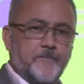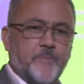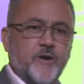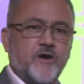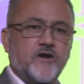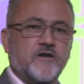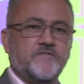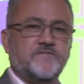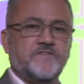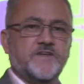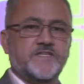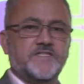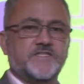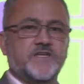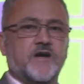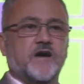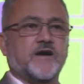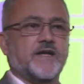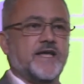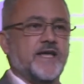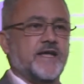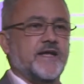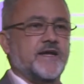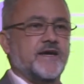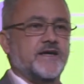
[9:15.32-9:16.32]
perfect
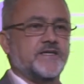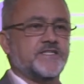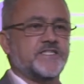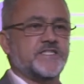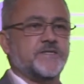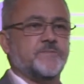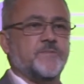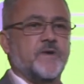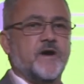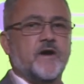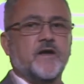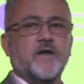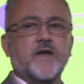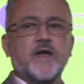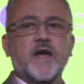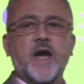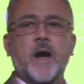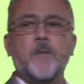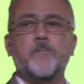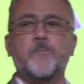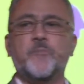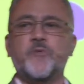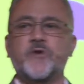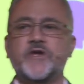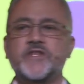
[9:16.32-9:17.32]
target customer
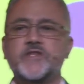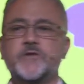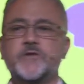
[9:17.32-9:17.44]
and bring